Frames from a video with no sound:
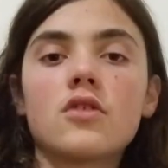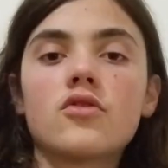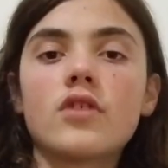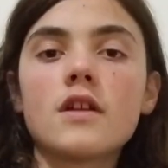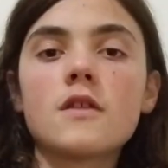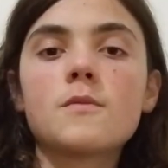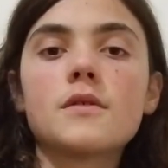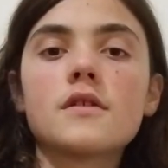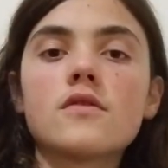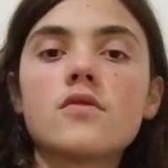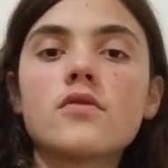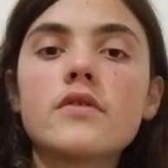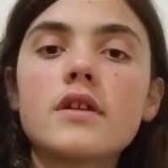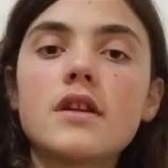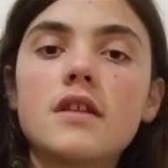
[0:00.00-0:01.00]
Transperth
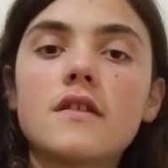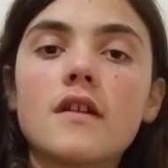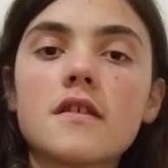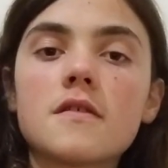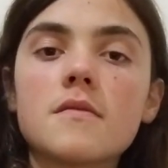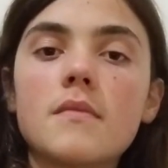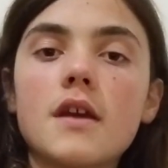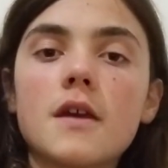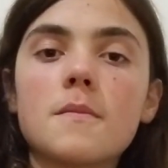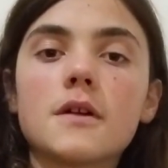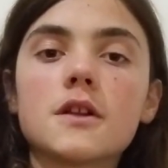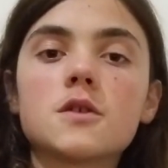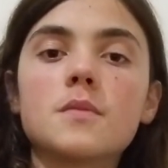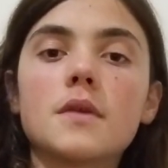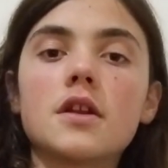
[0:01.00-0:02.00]
already doesn't make
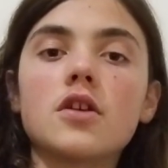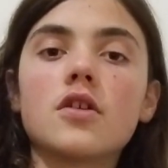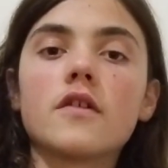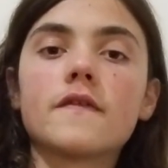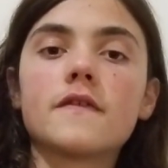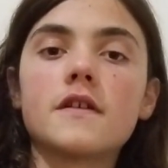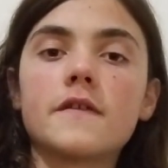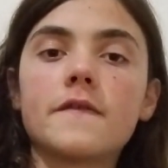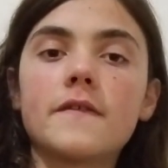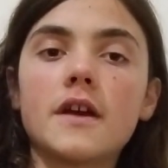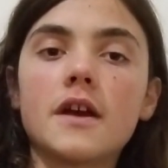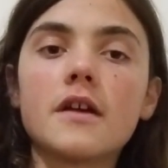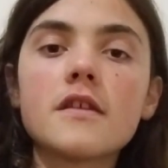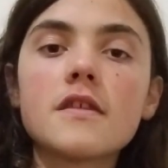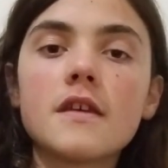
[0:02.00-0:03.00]
much money off their
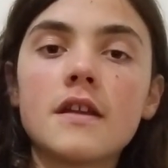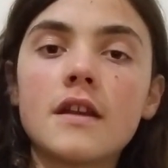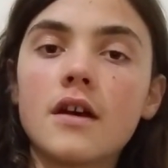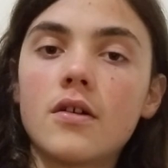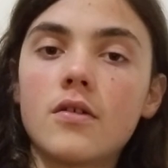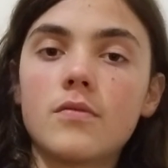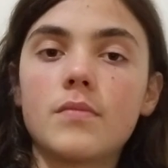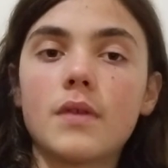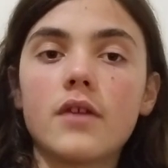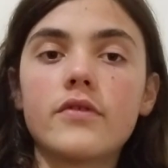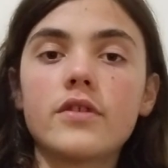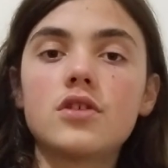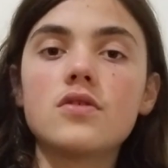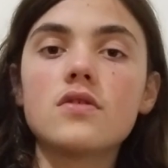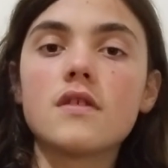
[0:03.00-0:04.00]
fares, and now by
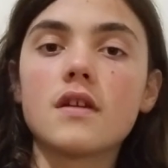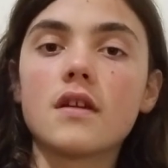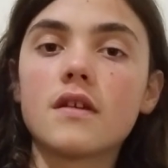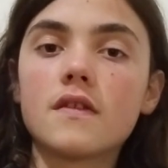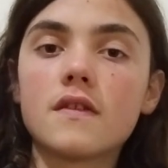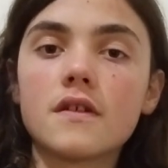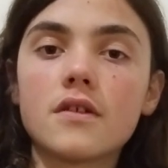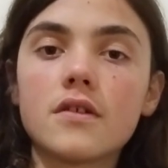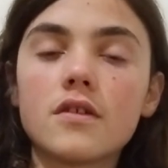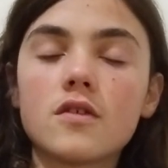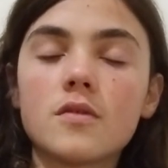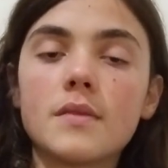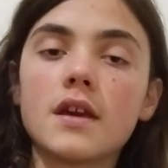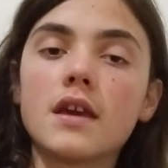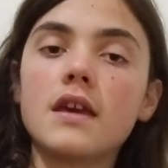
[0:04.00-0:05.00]
reducing it they're going
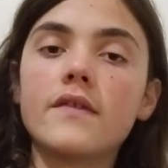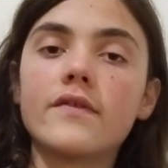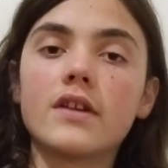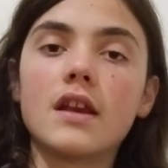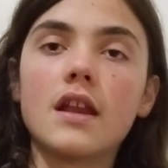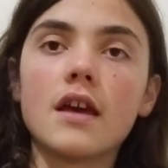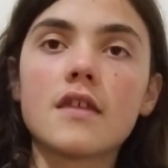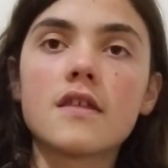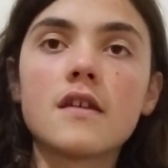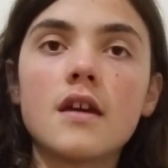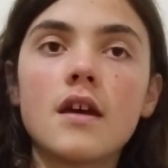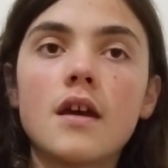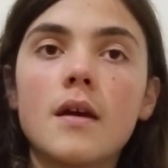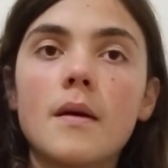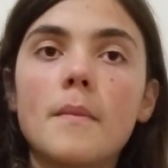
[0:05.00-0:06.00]
to make even less.
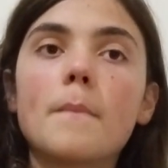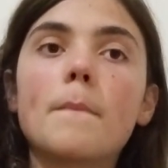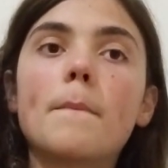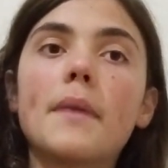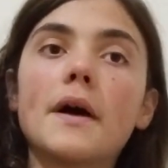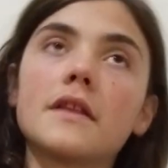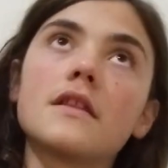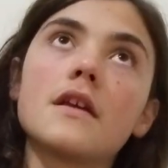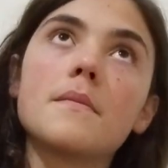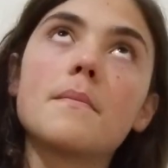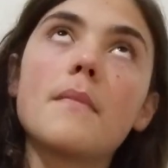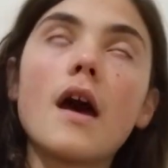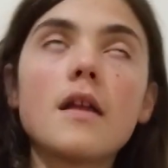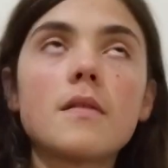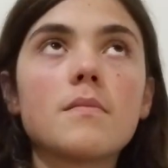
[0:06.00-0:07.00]
But they
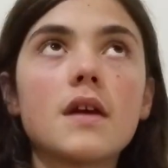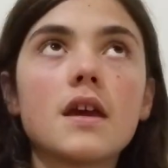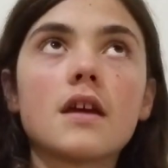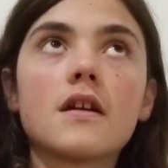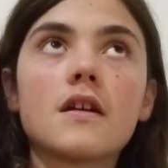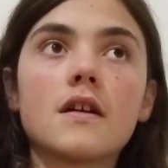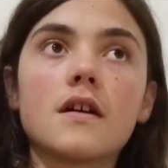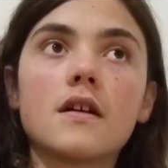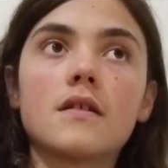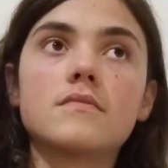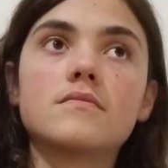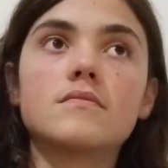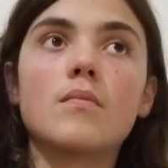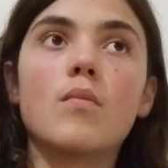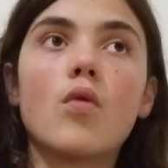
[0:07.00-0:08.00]
might make
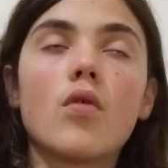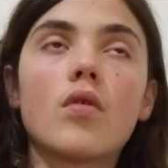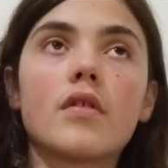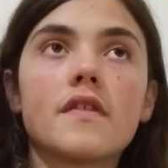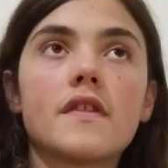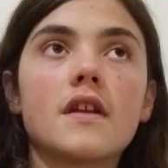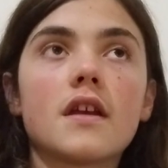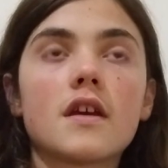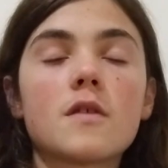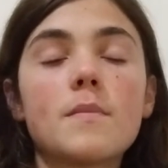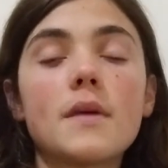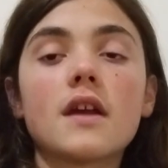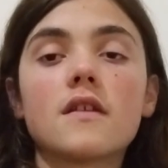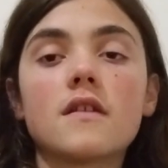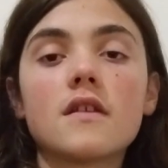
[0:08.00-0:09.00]
more than
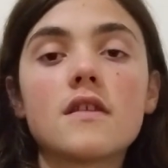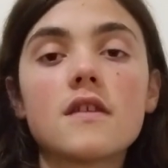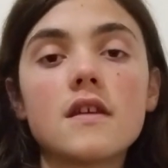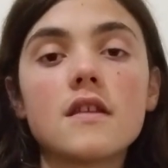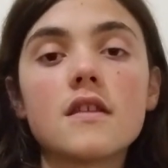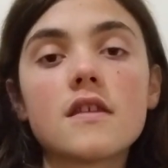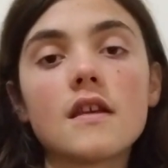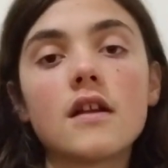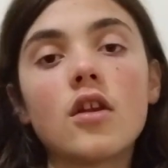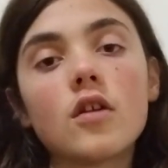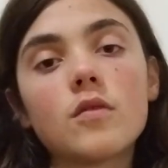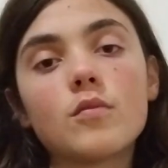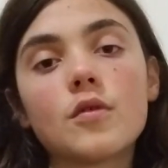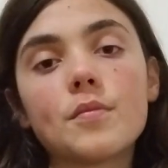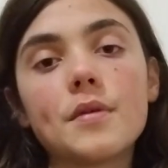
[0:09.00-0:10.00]
expected, since a
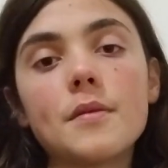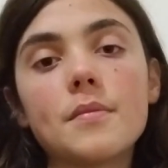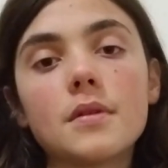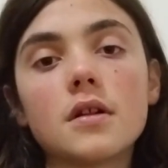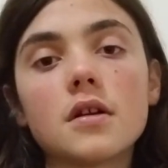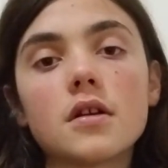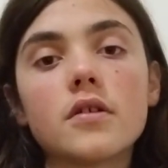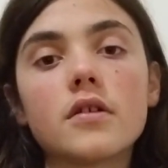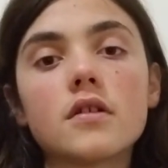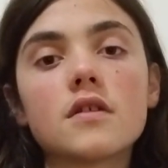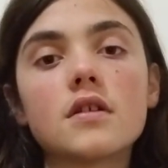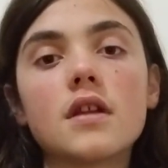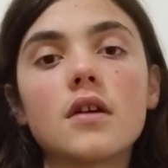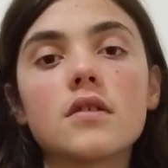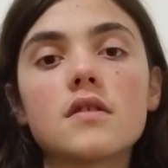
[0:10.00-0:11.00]
lot more people are going
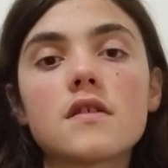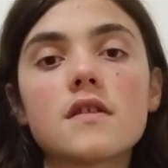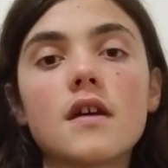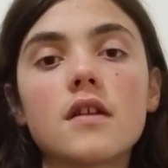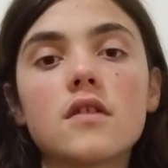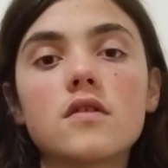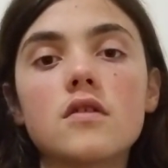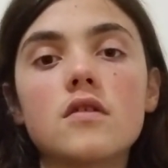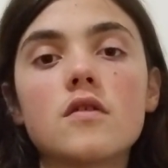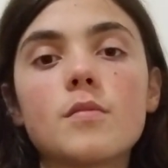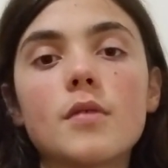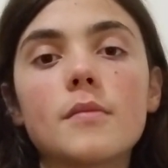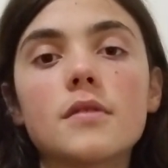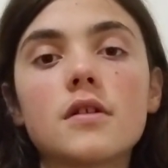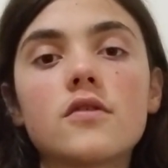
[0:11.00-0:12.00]
to now decide to use
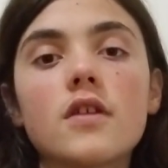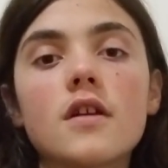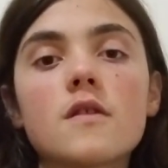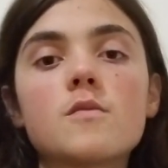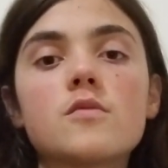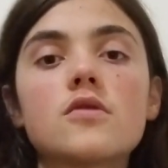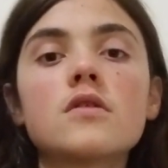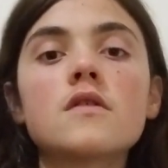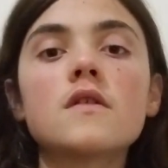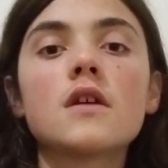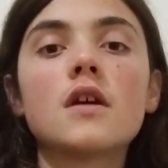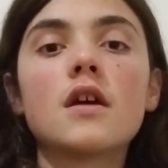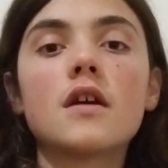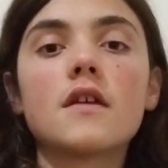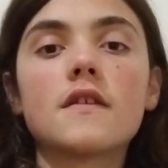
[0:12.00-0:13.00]
public transport
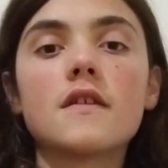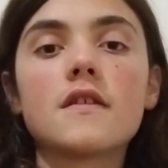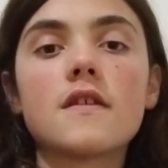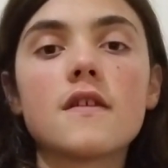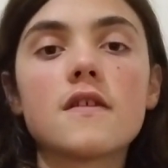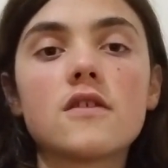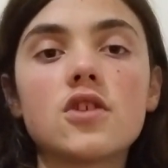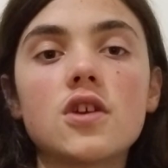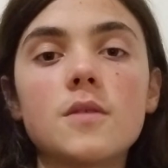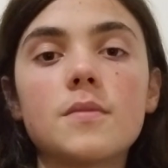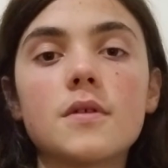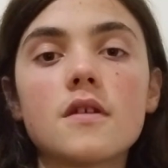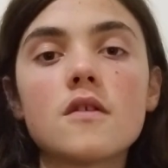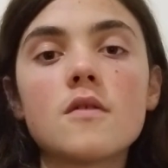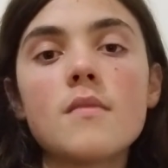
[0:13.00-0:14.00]
since it's
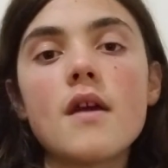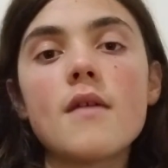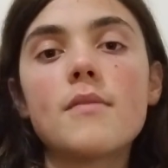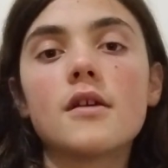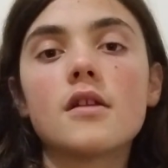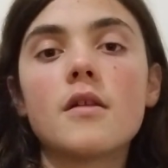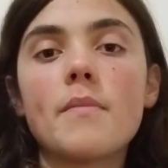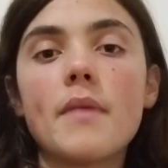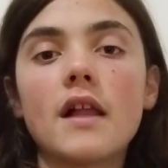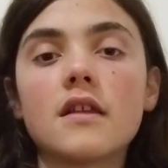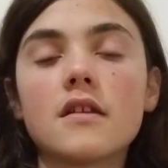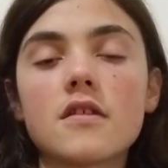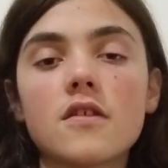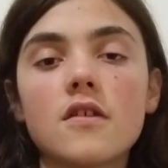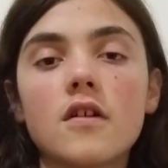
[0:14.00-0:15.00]
cheaper, so maybe it'll
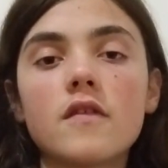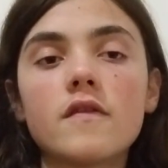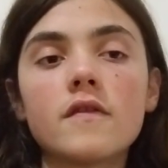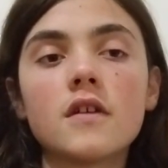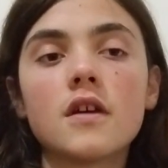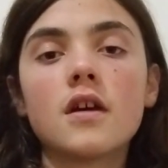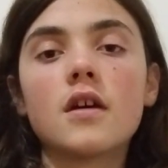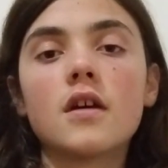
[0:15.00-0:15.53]
balance off.